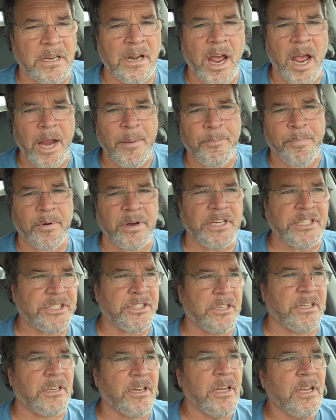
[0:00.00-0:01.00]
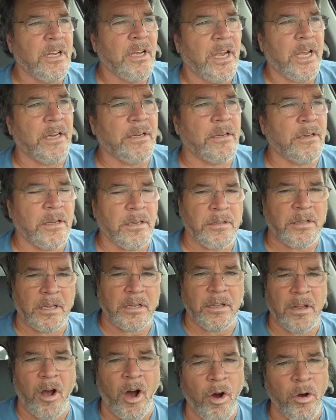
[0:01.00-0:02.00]
and high priests and, and the
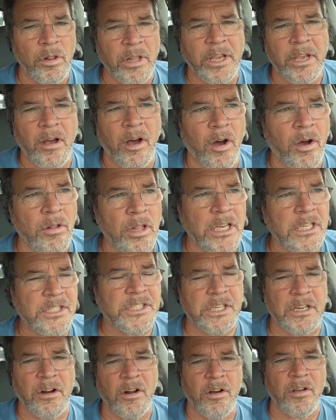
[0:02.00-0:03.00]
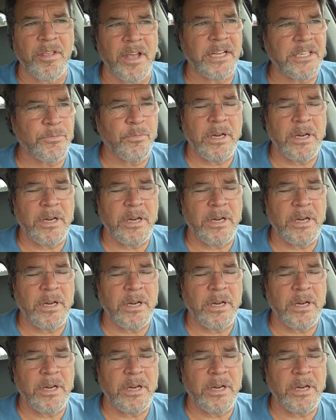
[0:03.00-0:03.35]
holy of holies and all that.